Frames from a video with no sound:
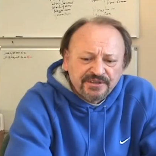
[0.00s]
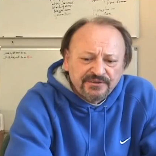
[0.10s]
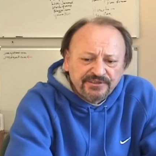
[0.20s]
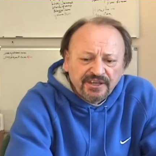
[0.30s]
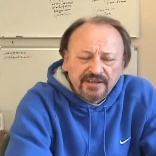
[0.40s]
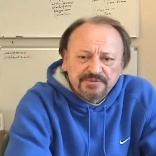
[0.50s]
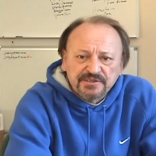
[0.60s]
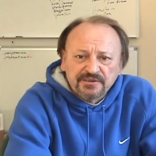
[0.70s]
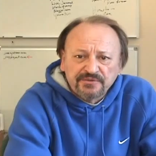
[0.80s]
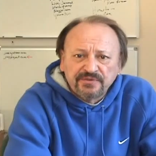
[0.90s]
other types
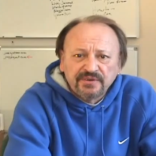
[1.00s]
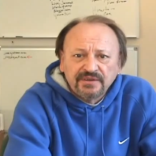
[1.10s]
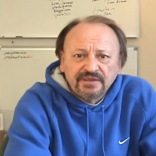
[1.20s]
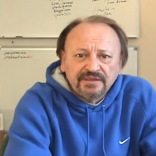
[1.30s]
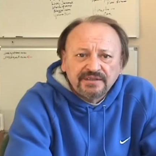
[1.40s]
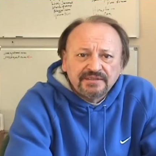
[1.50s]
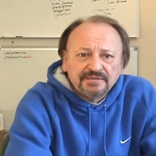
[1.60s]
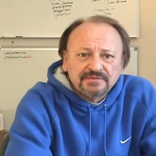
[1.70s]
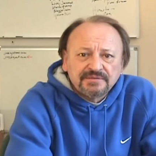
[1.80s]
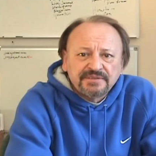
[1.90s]
of
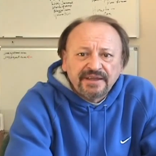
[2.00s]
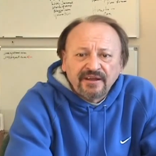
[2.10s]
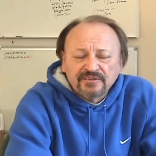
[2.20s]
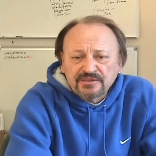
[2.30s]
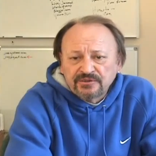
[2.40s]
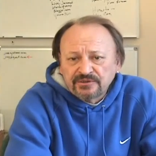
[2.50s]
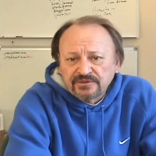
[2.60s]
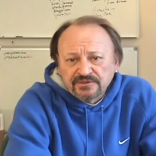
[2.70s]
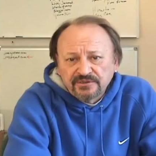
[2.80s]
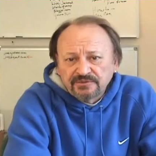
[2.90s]

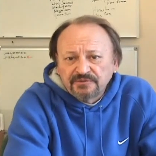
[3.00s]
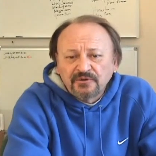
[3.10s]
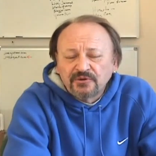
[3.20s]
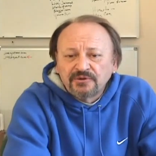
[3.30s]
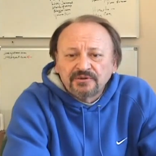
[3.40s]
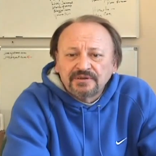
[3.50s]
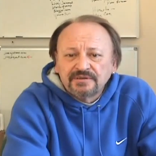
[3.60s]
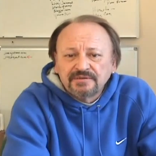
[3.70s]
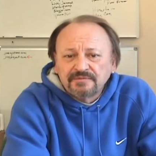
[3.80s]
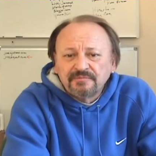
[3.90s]
counselors or
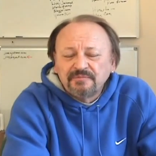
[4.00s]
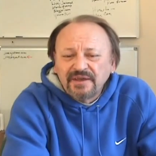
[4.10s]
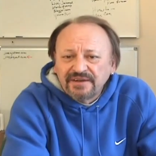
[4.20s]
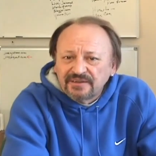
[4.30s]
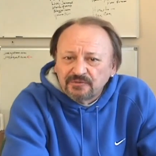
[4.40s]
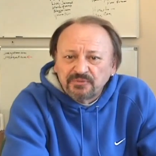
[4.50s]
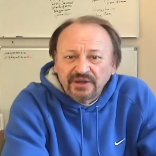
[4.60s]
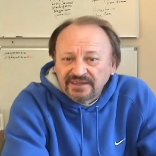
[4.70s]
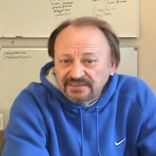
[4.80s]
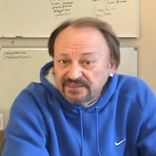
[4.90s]
medical
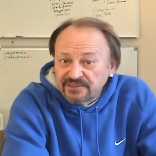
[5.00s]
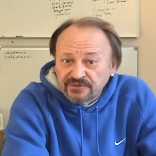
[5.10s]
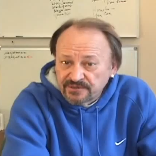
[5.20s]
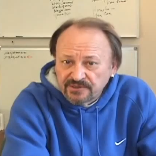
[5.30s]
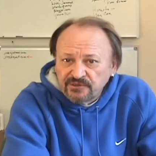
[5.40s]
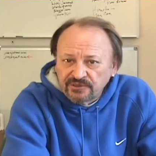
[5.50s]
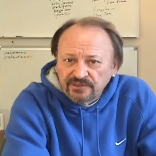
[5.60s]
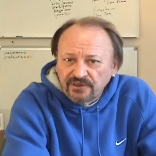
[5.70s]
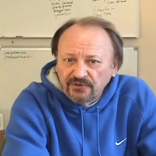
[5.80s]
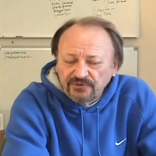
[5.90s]
practitioners that you
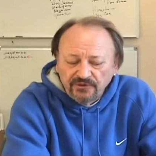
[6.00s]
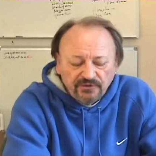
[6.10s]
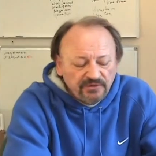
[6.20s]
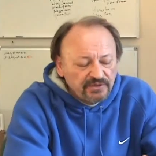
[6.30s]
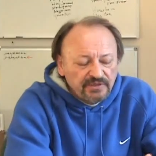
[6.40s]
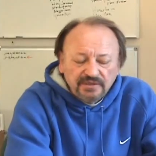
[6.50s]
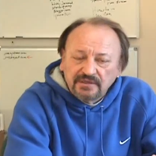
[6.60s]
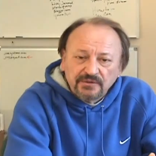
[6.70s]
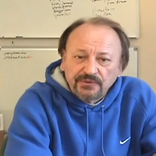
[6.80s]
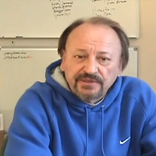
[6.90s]
can go to.
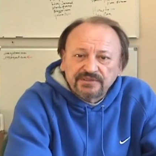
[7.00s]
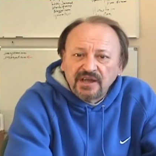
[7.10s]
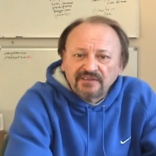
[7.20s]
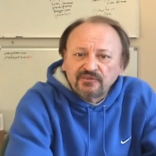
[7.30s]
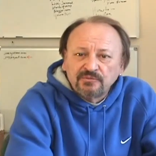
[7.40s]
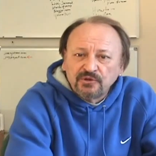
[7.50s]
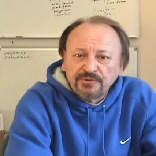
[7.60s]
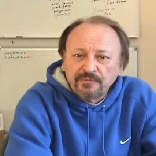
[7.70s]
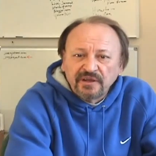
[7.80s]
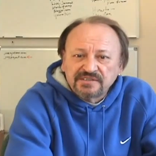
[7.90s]
We can talk for a
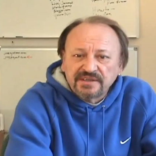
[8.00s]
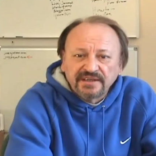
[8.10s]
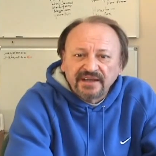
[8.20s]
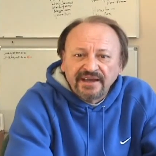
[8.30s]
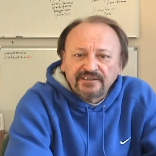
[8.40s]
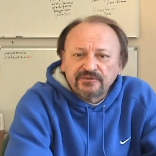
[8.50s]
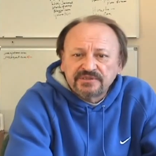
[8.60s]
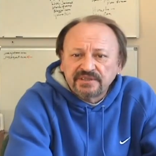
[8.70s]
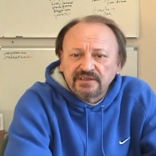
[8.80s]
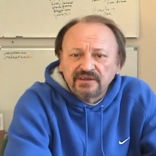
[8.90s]
moment about
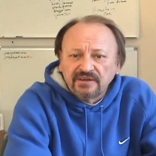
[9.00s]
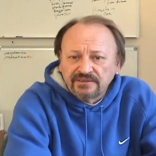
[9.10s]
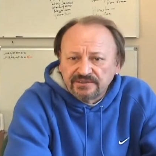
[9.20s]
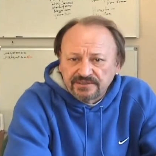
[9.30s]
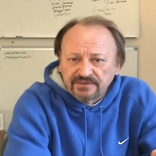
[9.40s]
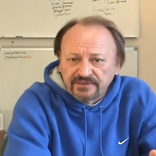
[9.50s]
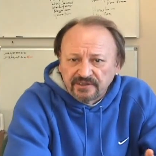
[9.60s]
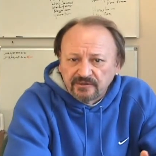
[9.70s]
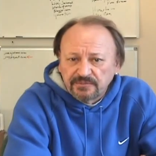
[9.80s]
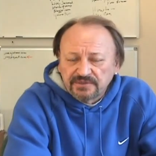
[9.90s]
psychiatrists, psychologists, and
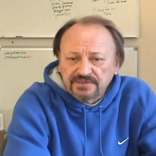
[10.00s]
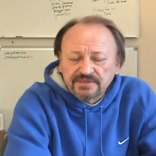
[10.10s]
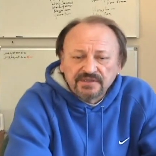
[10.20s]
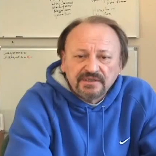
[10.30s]
therapists.